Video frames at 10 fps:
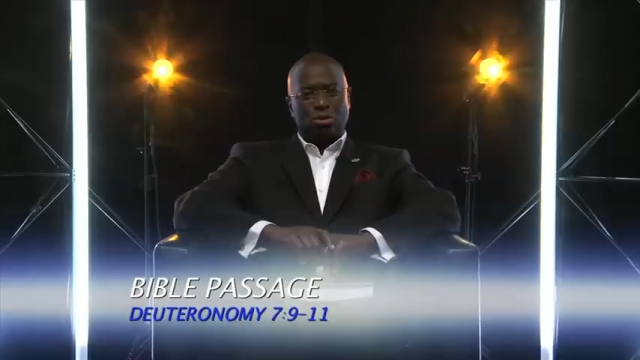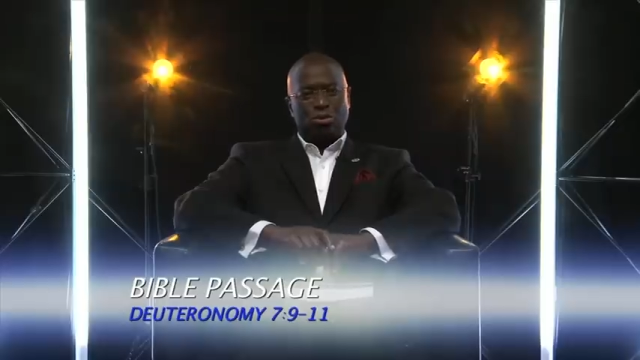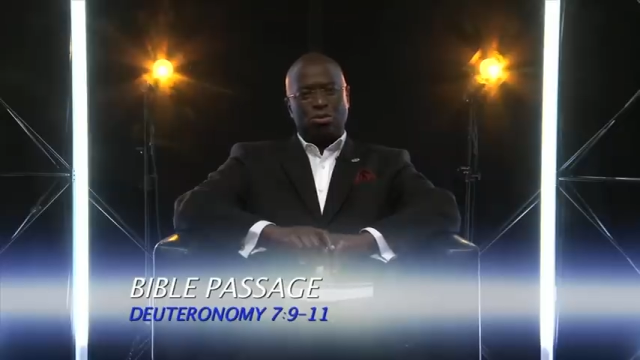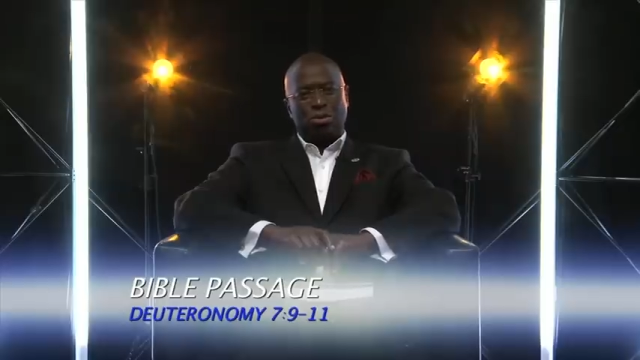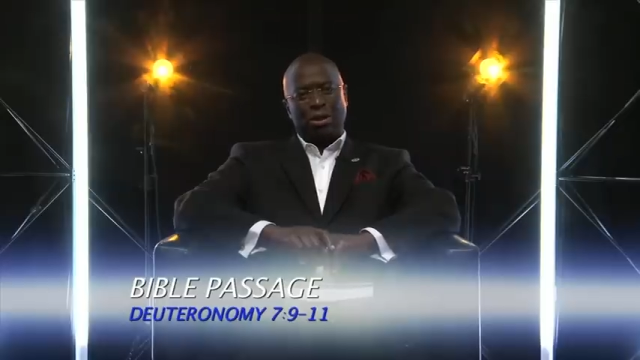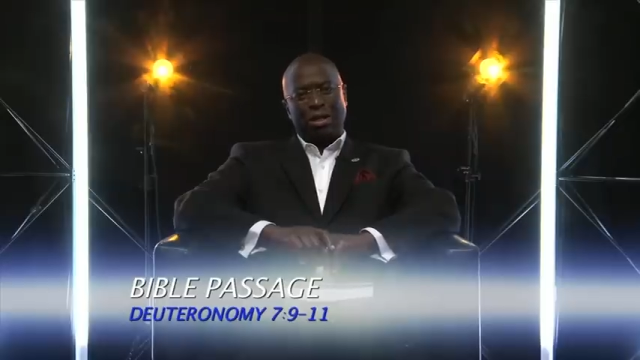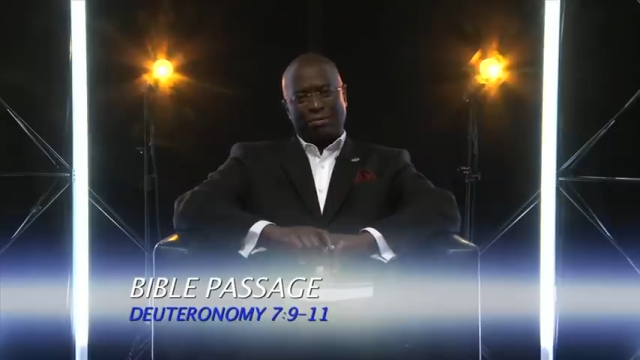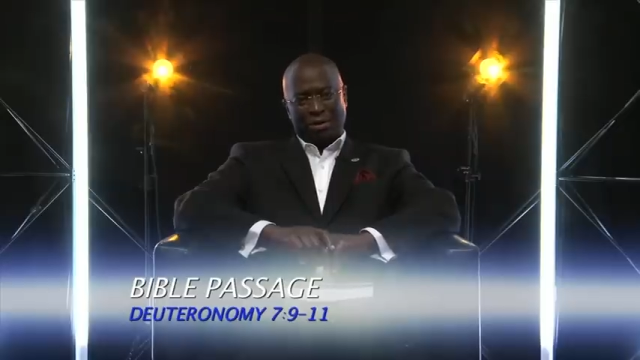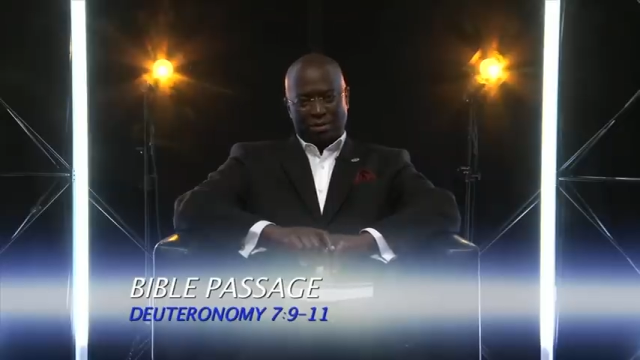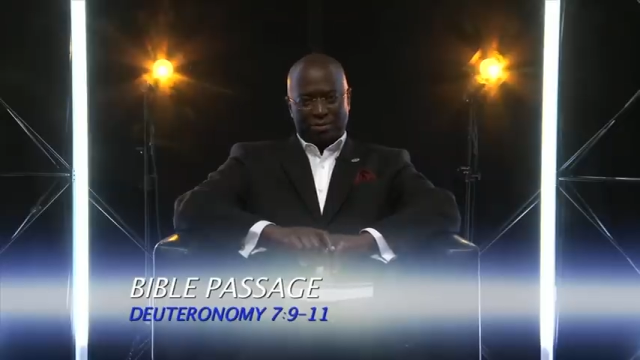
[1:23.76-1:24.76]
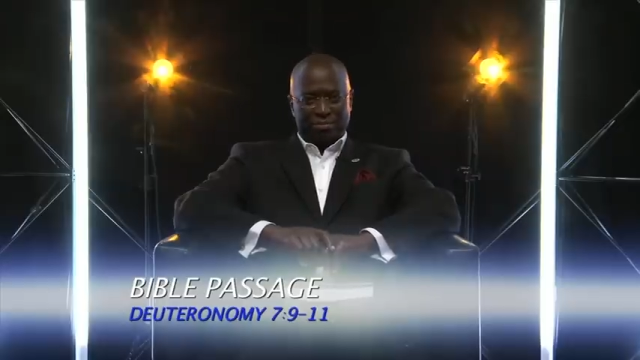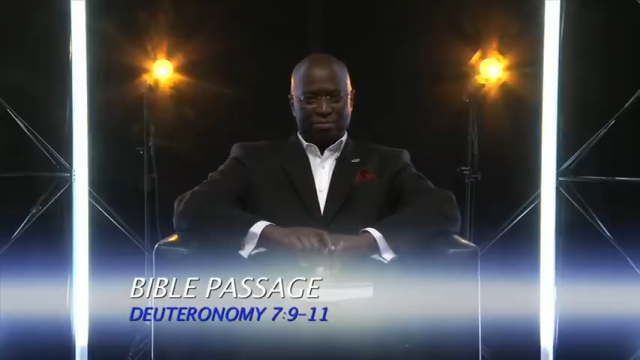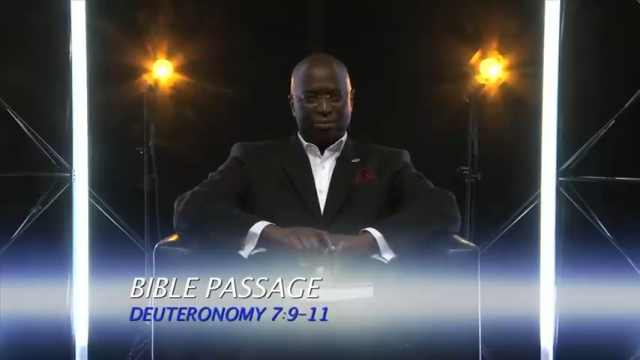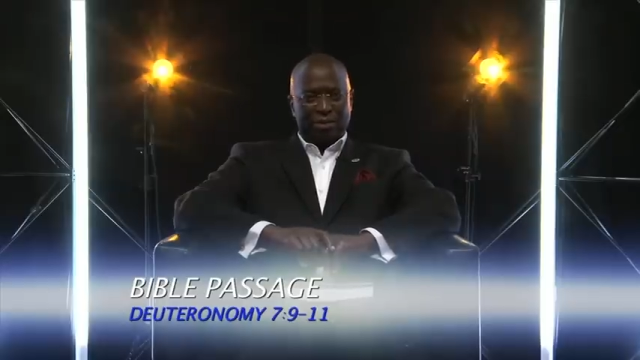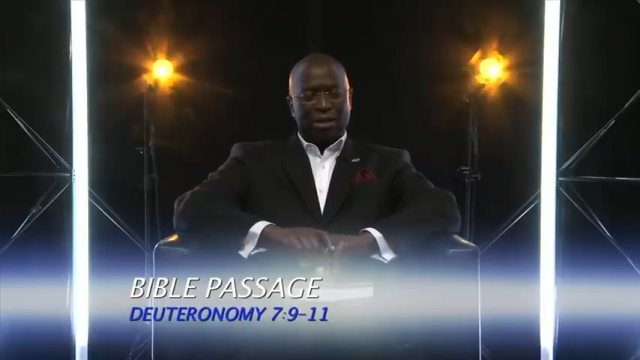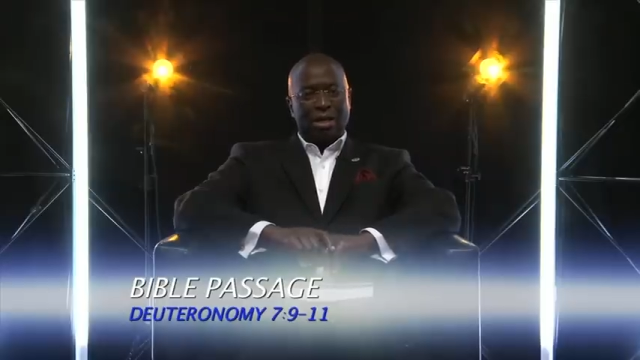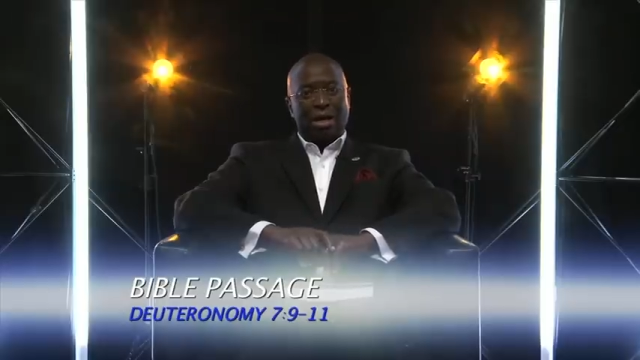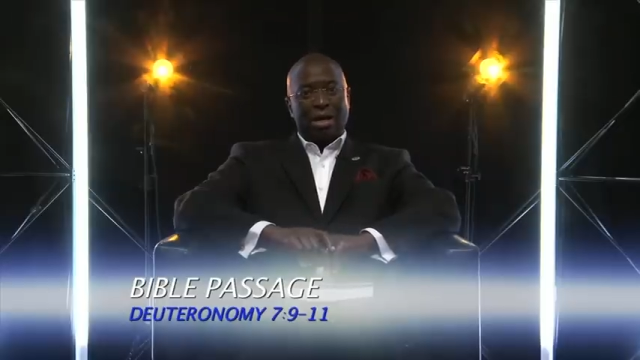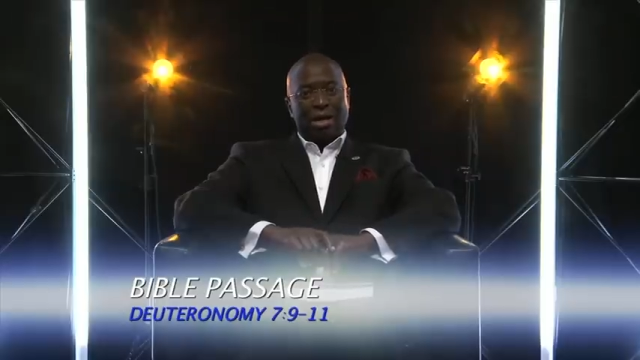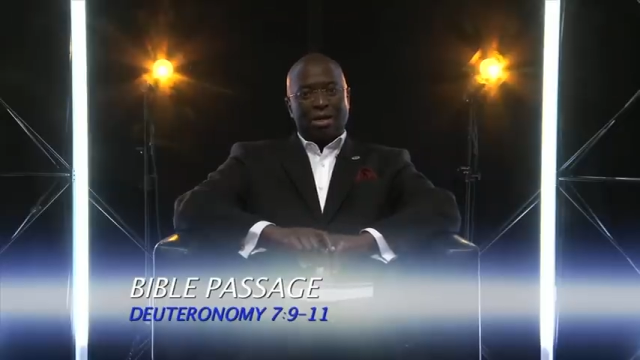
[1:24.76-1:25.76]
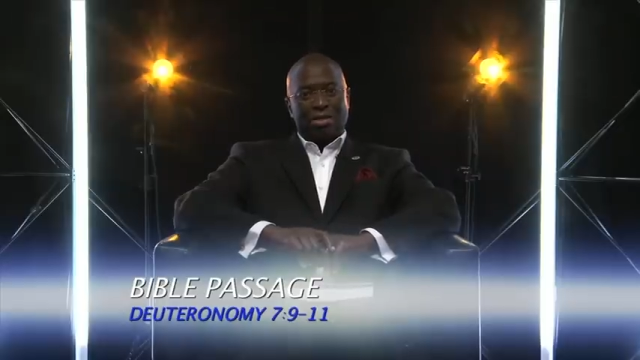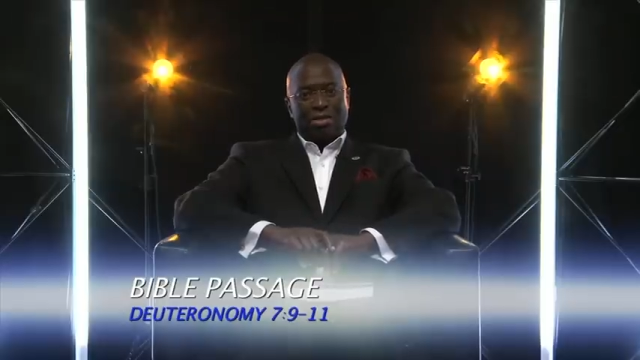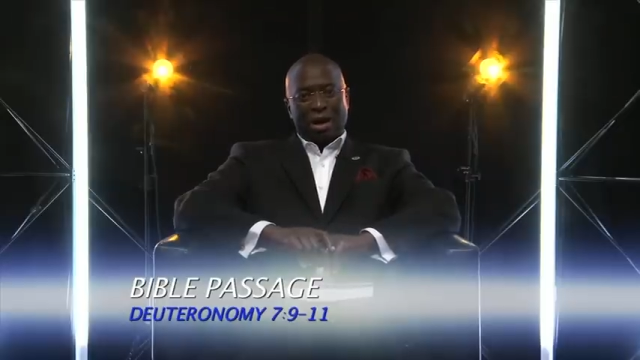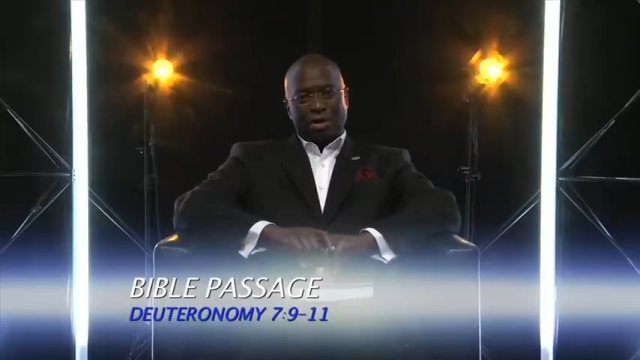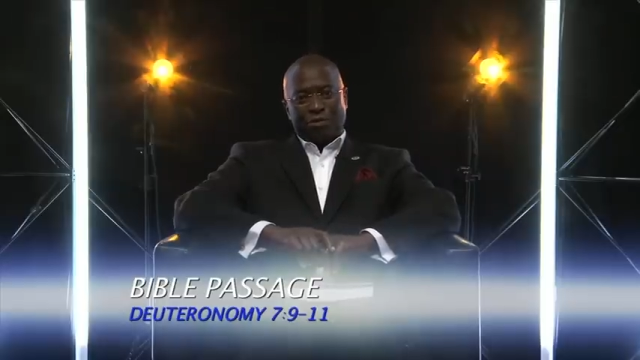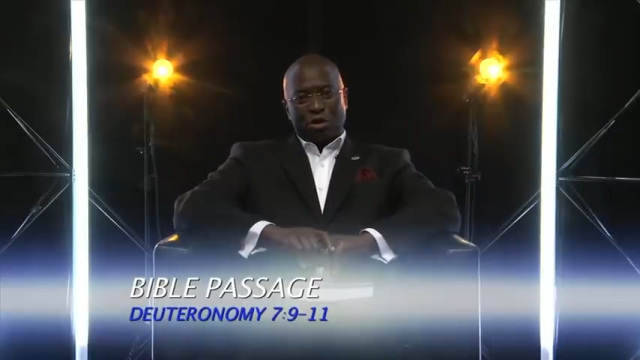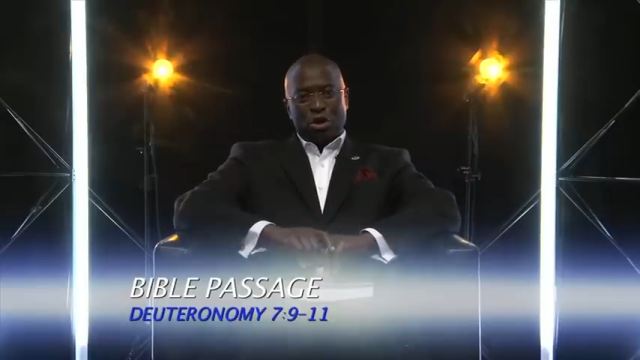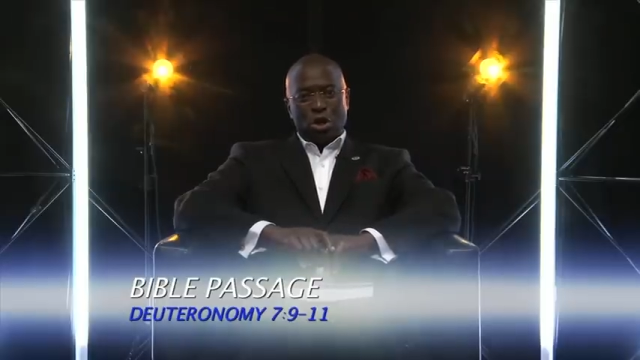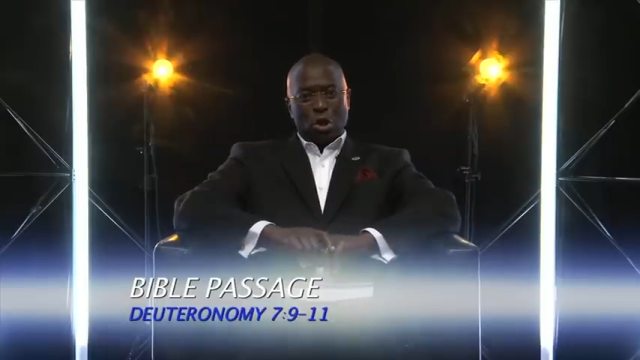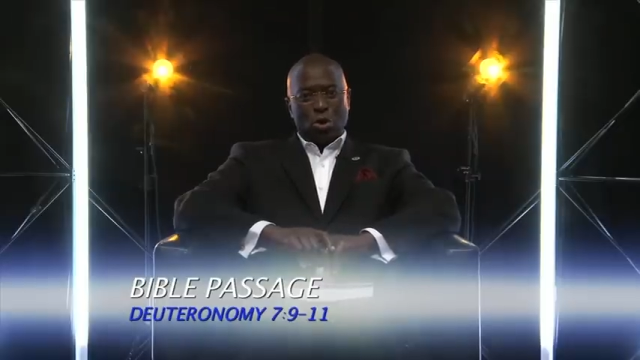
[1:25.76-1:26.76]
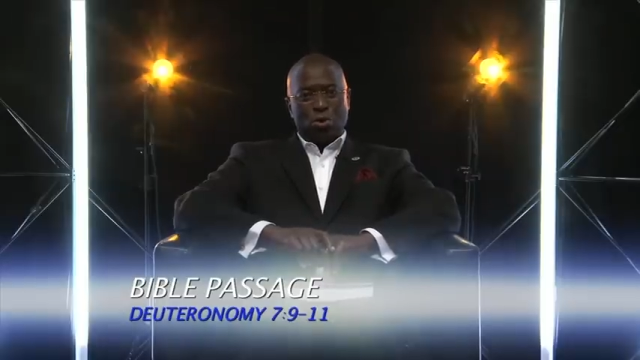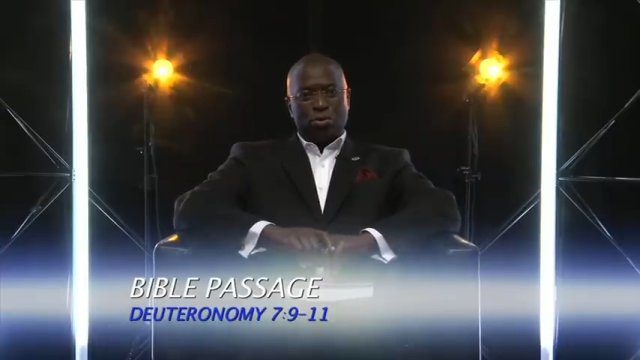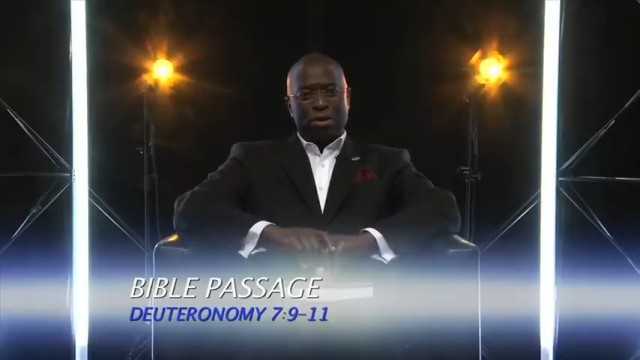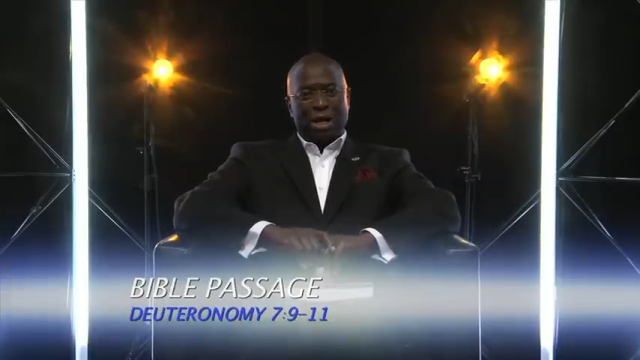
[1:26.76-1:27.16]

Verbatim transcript: to 11. Therefore know